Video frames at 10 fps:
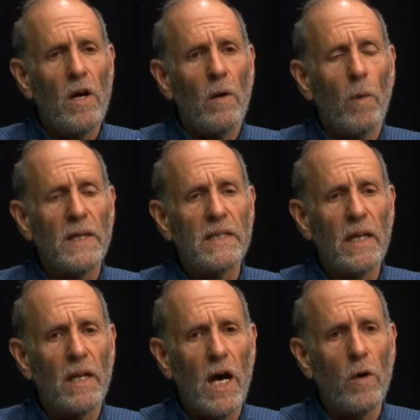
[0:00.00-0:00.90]
was
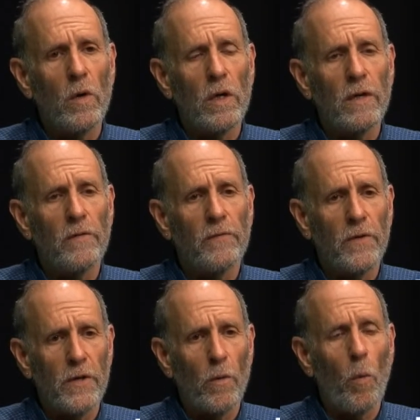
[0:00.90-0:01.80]
it lowered
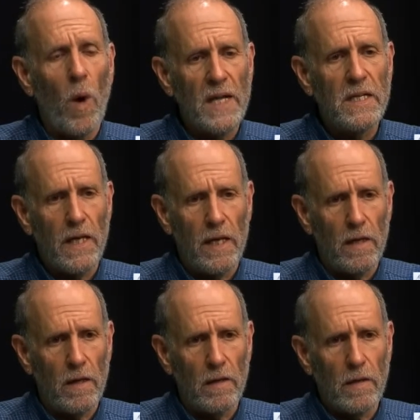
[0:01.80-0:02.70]
for one
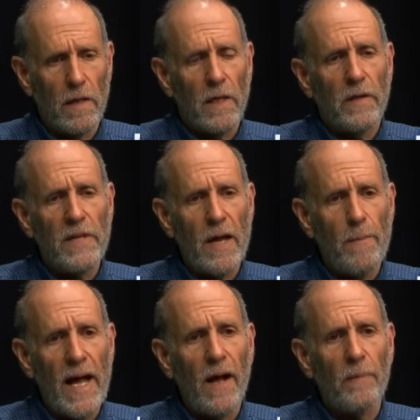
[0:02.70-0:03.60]
year the
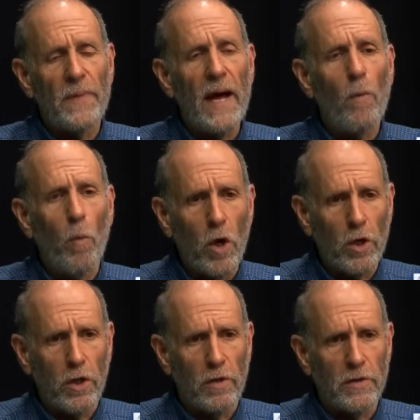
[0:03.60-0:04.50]
amount that
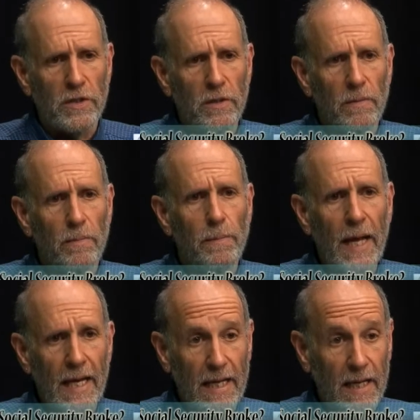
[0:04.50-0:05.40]
workers
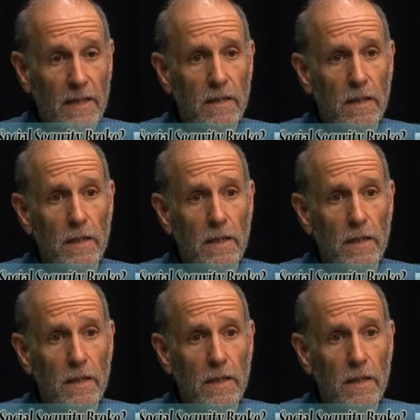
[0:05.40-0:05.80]
pay into the